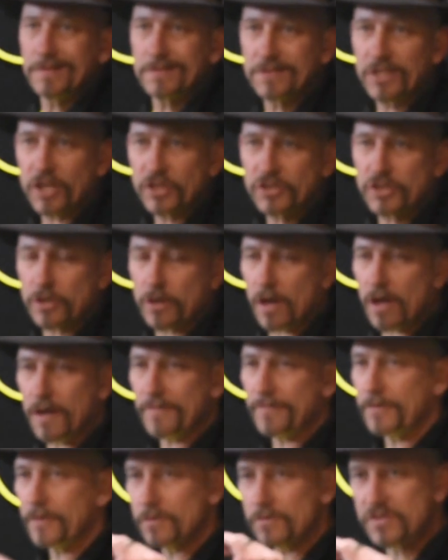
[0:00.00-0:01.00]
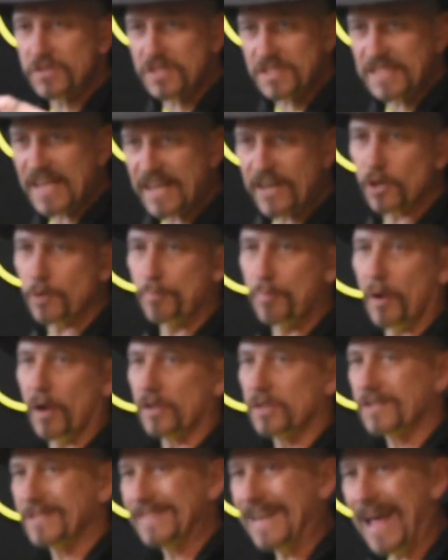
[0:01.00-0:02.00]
Touch it off, you'll center punch.